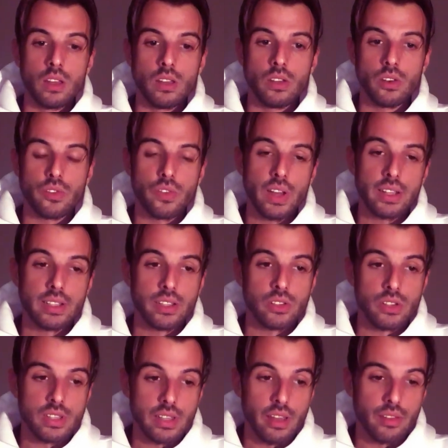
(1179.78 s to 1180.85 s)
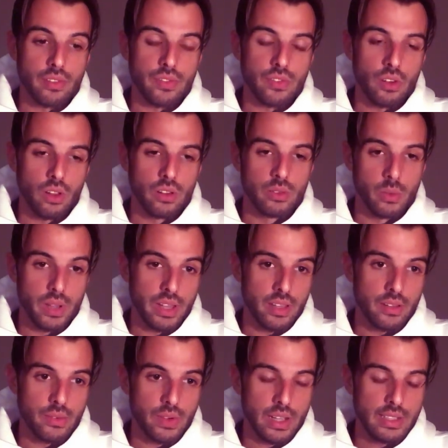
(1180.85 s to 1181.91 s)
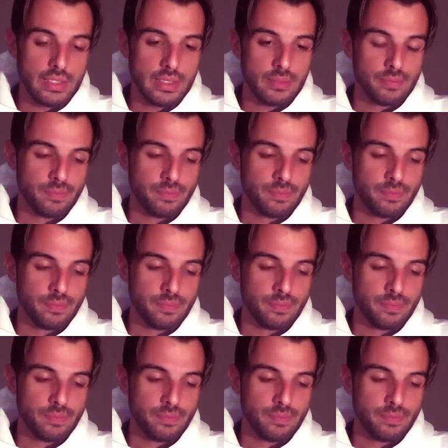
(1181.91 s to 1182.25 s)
you're fighting yourself all the way, right?